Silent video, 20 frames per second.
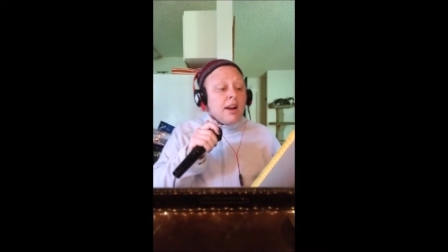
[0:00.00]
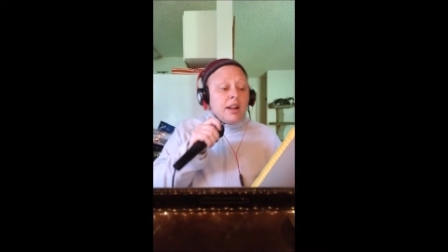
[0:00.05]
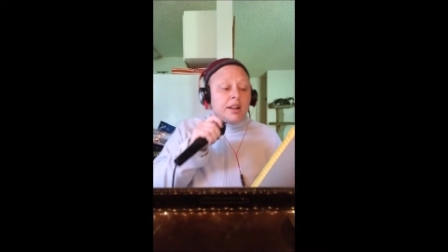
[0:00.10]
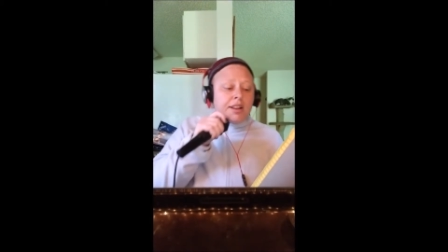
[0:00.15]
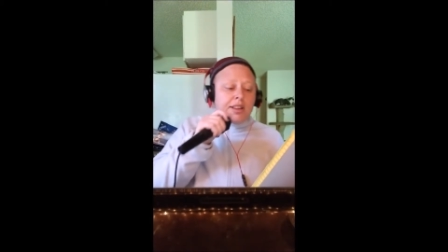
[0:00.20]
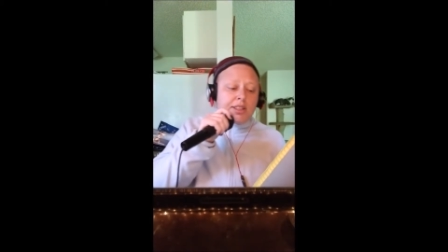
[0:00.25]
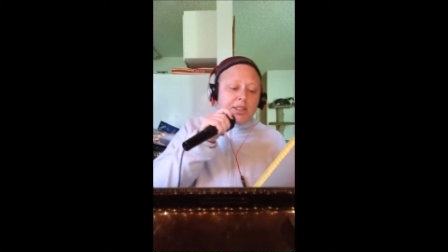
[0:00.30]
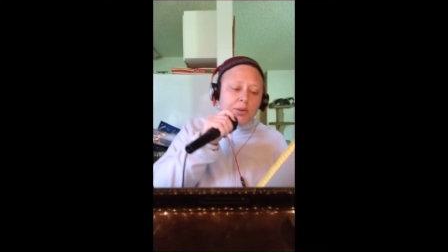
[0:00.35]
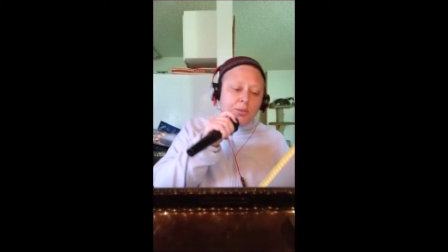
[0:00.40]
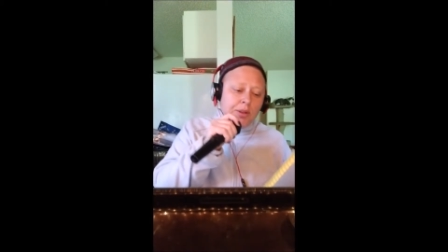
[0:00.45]

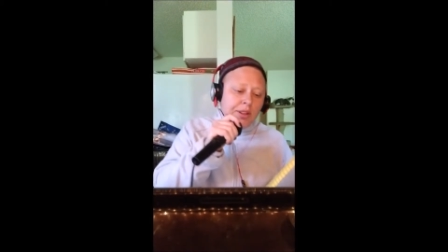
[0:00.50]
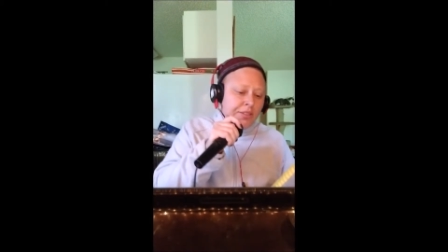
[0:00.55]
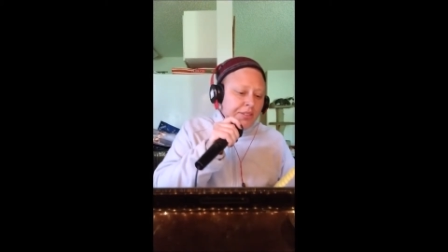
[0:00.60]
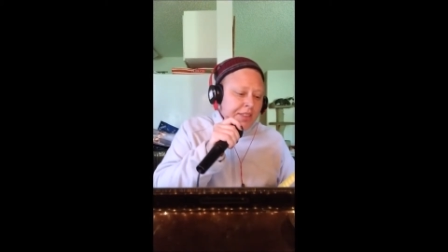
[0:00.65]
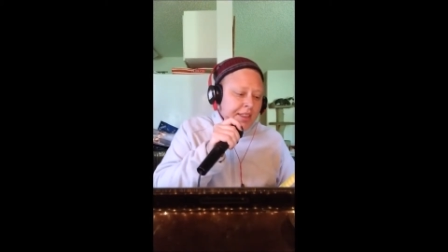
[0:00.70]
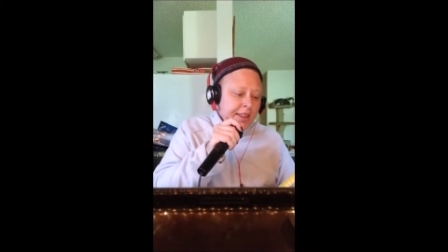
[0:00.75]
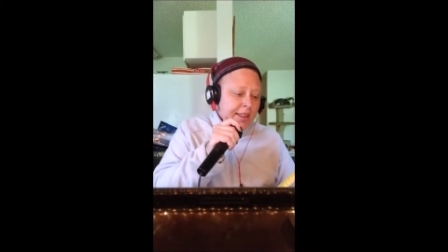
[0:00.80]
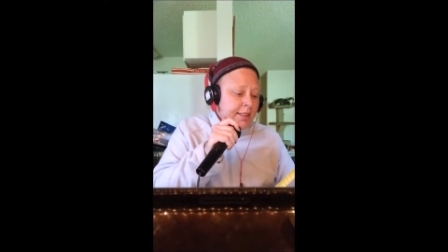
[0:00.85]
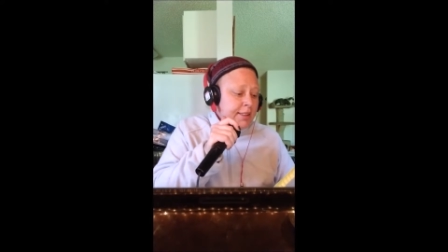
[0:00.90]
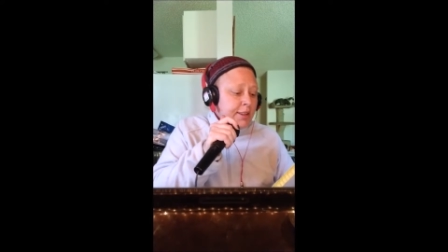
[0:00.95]
Because the one
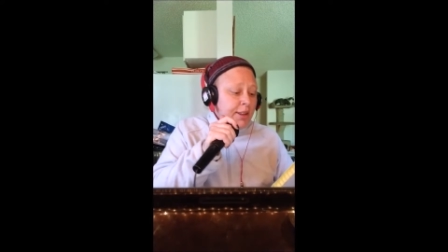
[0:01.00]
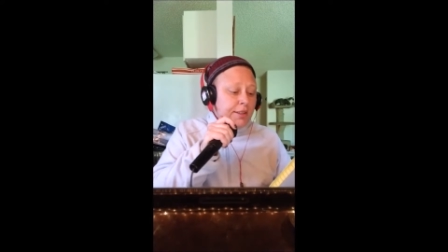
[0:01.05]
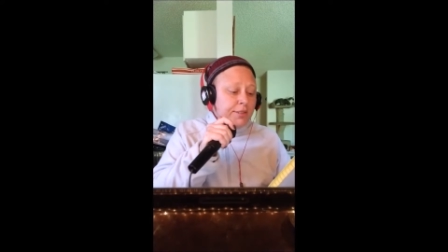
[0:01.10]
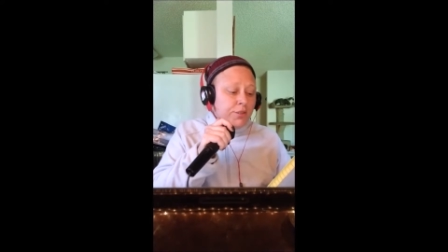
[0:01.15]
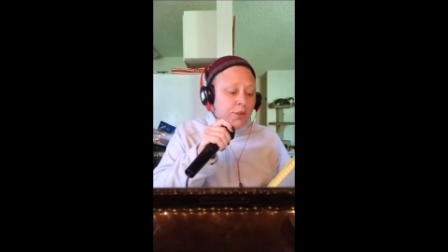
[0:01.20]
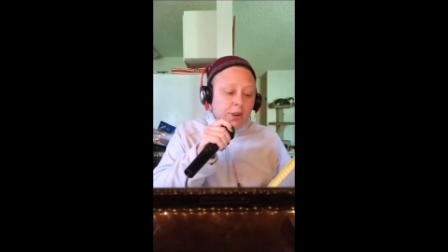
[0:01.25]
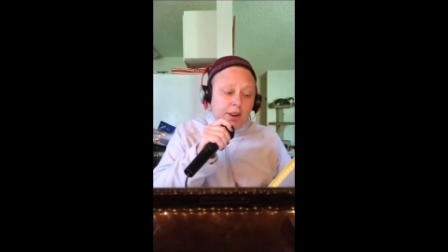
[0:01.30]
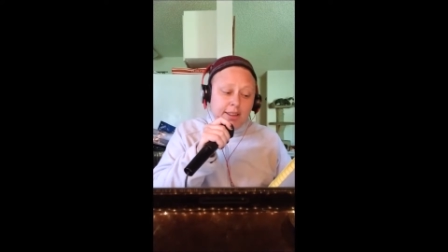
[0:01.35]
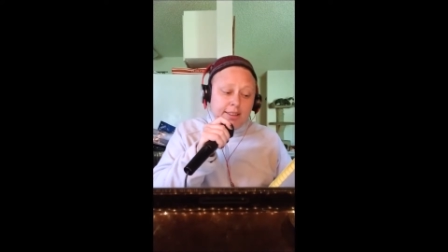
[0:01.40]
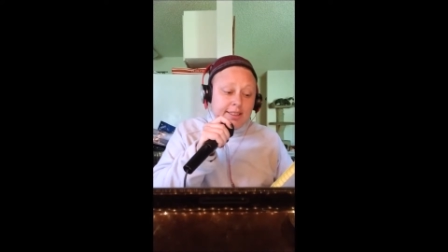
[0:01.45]
thing it's good
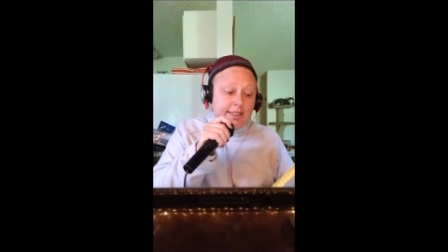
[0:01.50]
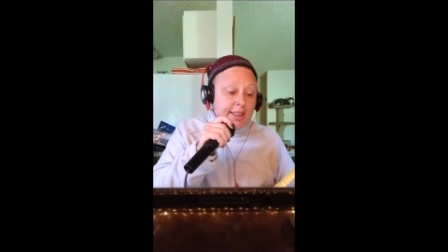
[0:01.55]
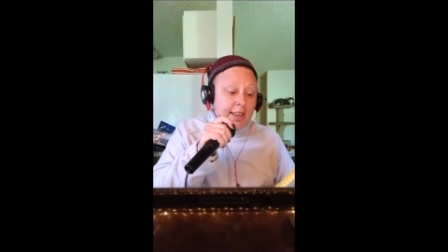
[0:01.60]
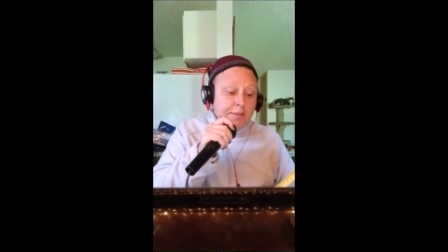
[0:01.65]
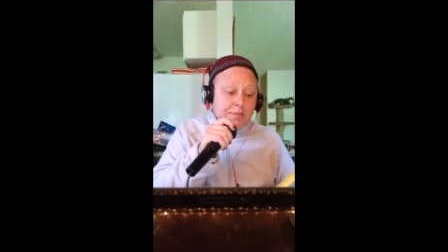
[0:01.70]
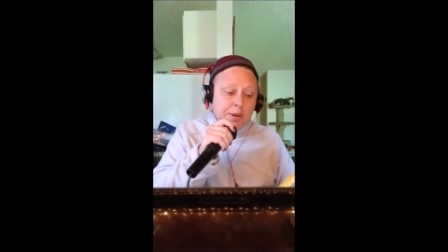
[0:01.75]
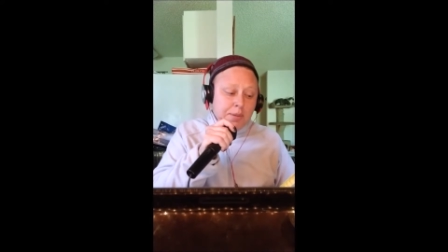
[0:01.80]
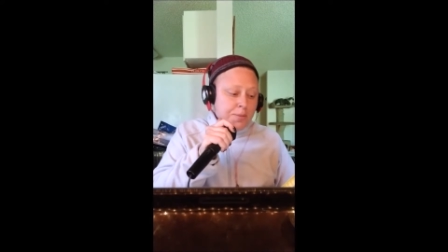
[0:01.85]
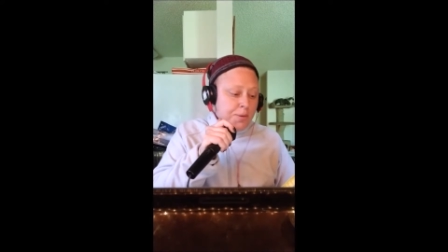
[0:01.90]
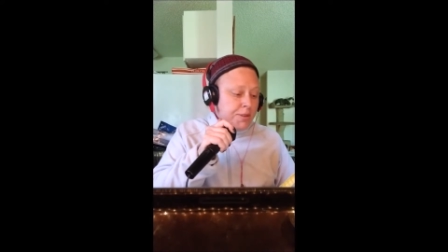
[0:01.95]
for is to
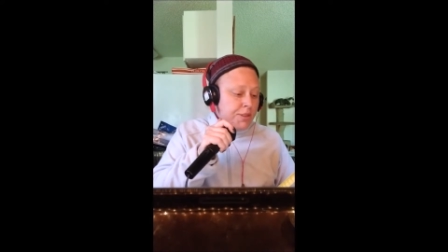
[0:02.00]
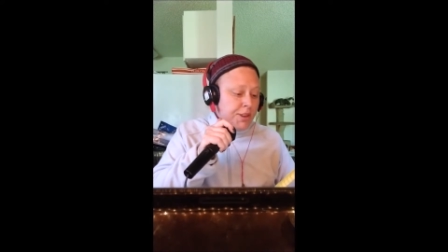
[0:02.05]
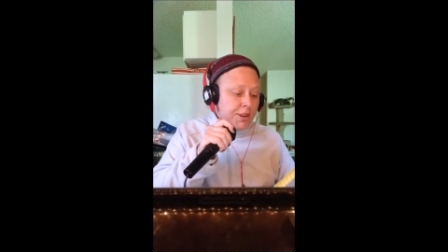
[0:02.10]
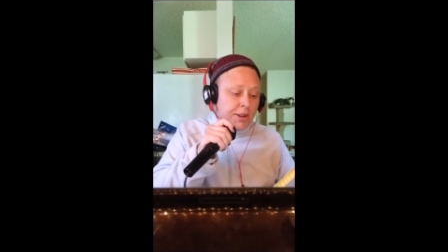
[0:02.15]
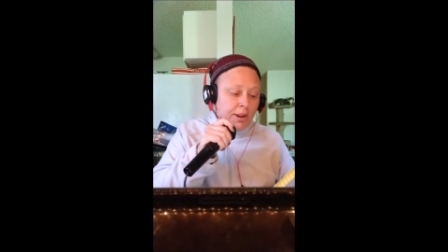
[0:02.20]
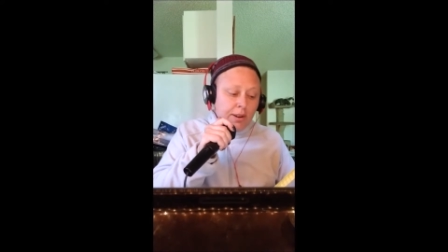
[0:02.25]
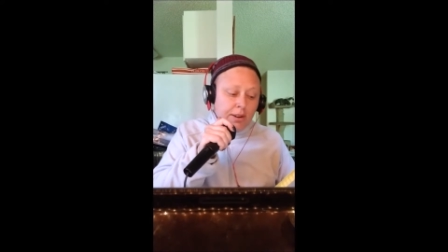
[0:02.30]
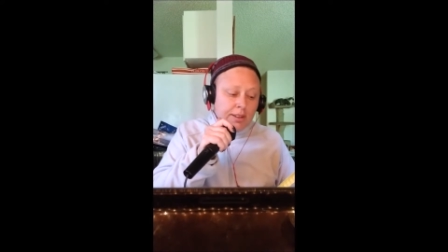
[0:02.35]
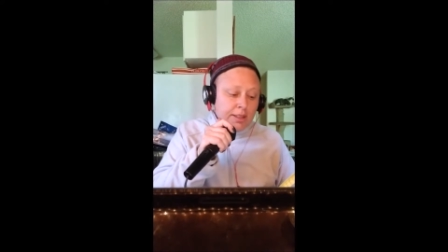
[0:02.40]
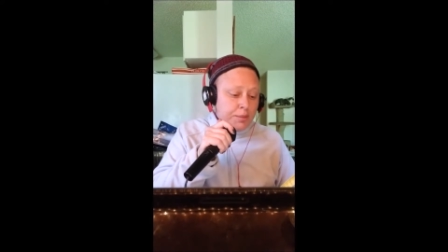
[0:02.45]
keep up with the
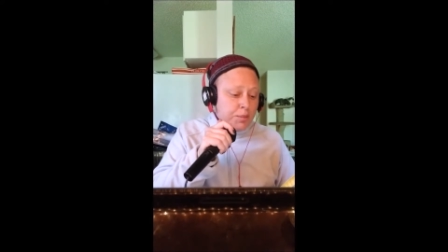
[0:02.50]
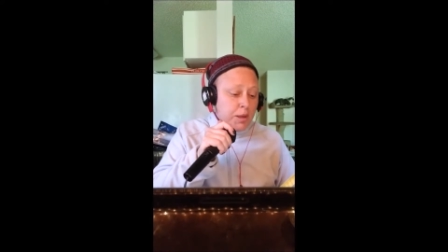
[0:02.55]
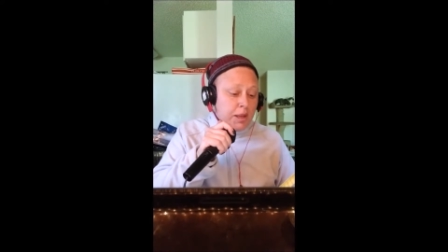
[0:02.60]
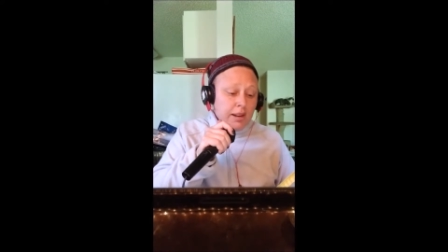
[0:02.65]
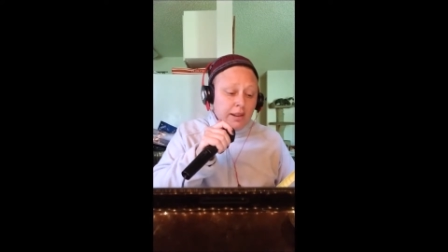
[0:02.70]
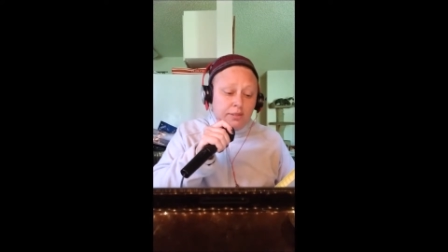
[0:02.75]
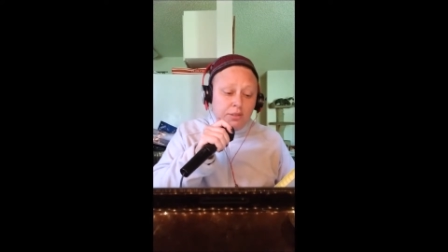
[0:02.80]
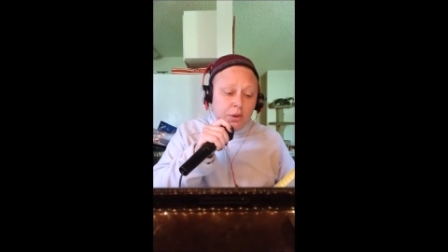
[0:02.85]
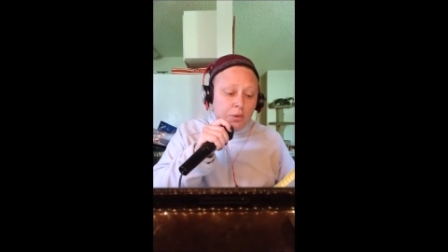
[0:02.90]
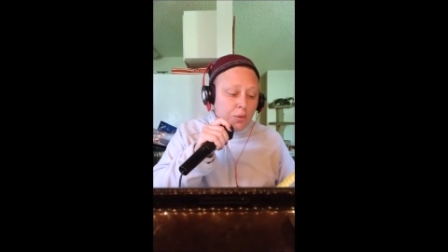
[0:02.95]
current
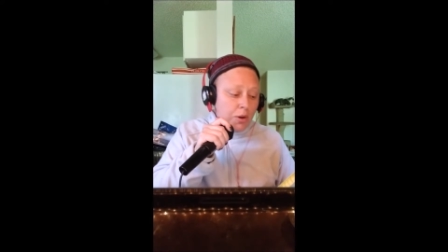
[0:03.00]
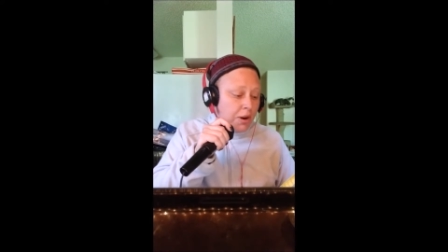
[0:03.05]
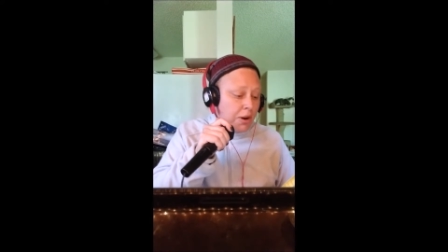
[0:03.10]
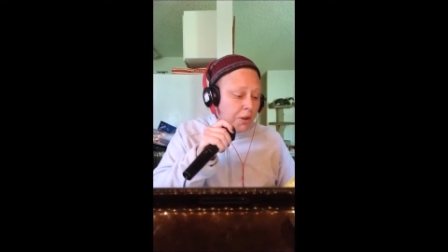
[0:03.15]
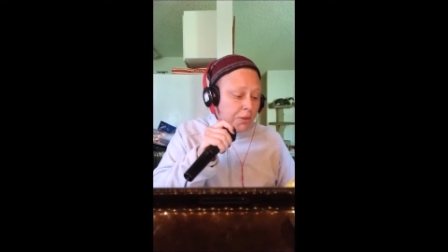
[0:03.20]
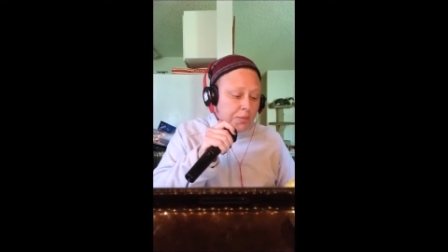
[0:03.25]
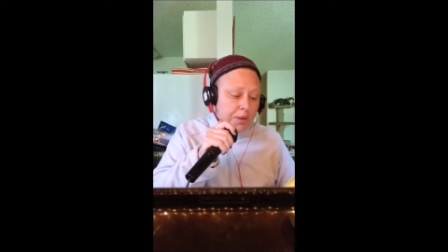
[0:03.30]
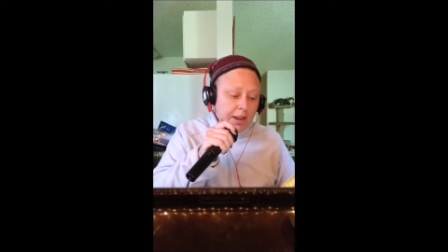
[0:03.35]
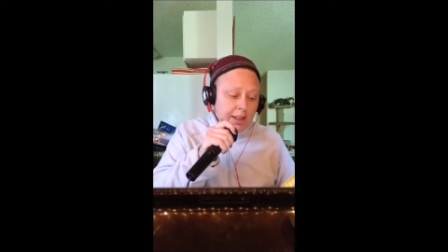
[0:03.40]
speed of the world.